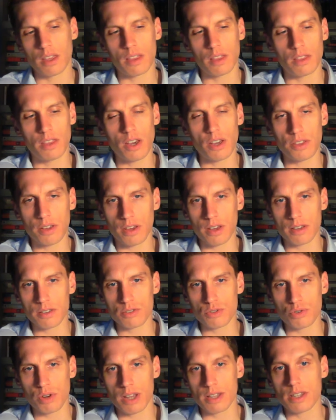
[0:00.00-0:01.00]
the other
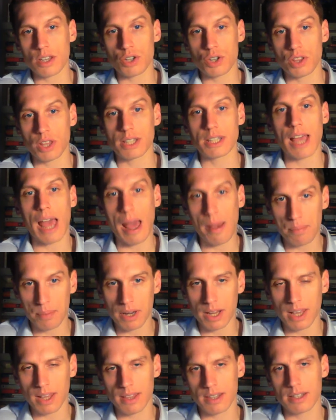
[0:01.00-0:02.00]
transition that's
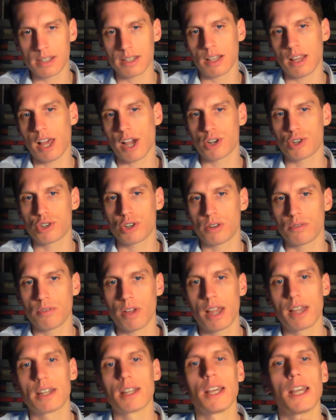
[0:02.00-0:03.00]
happening in this election,
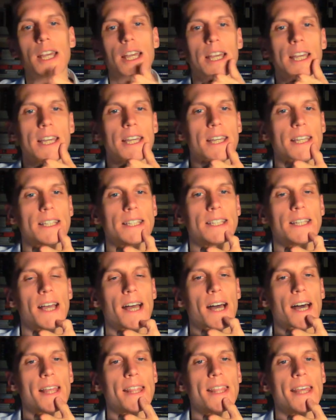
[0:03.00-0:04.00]
right, is
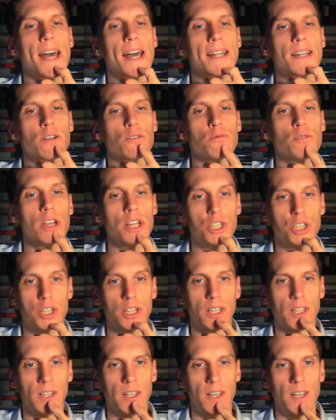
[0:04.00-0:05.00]
that
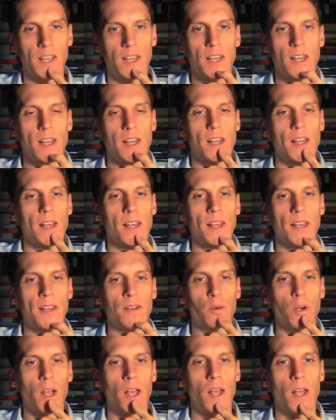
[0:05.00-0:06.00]
originally
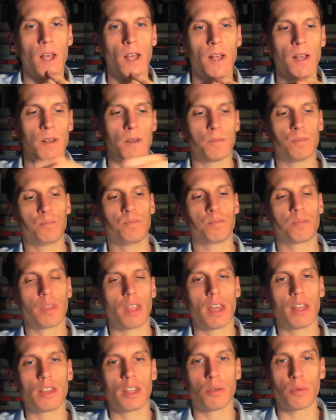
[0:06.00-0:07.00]

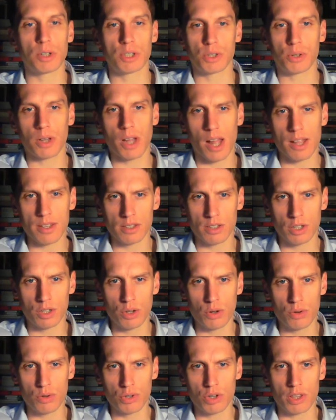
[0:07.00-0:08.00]
in the original
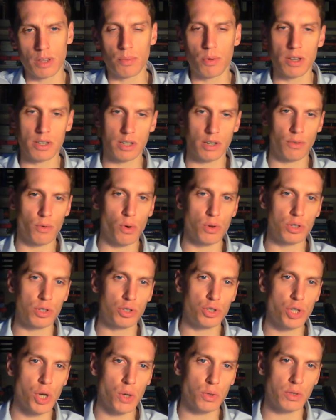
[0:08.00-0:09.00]
Constitution, the president, of course,
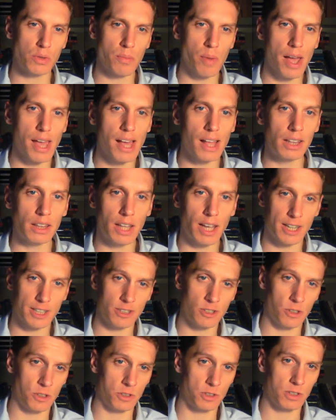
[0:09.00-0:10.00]
is chosen by
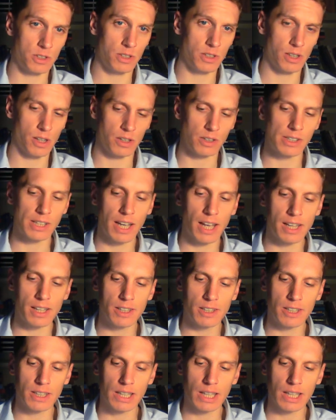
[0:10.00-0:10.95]
electors, okay?